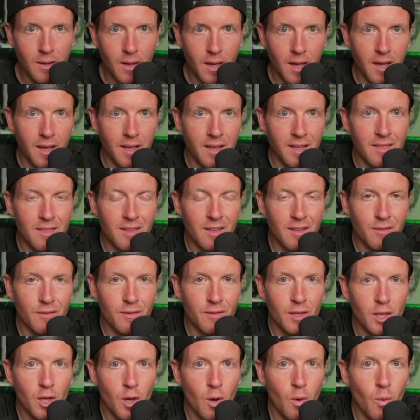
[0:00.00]
Uh, in this
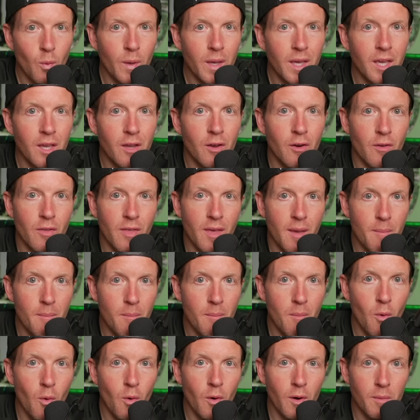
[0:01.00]
video, we hear that
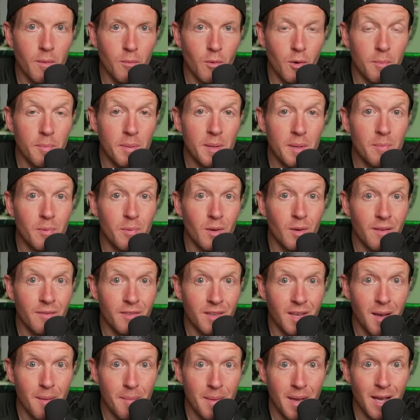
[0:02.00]
more and more people have
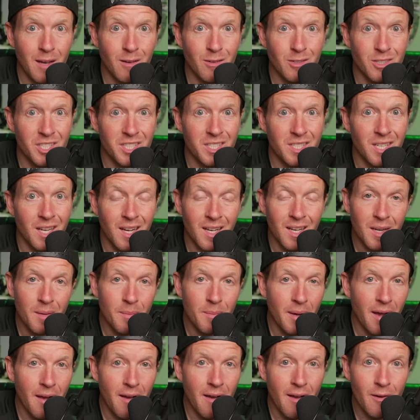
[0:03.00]
come out just talking
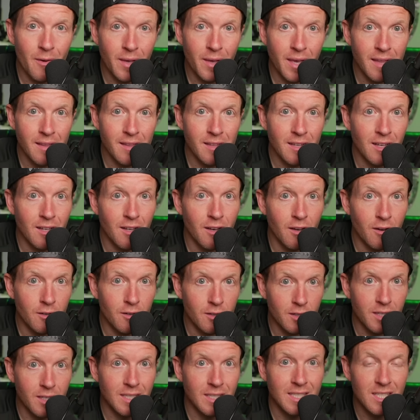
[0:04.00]
about how Caitlin
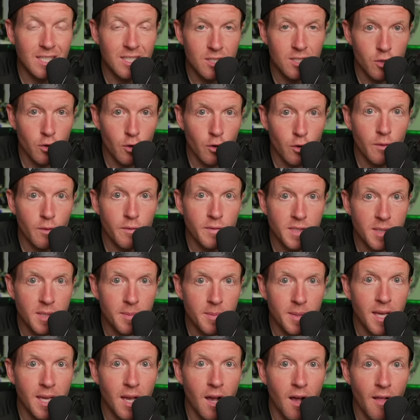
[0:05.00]
Clark deserves to
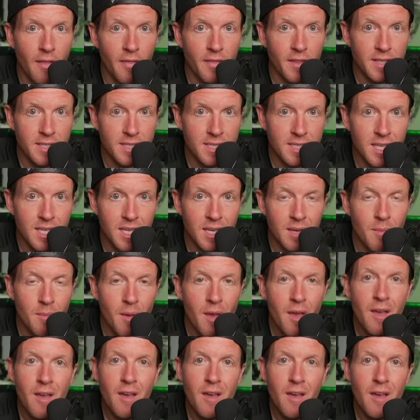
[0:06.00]
be on this team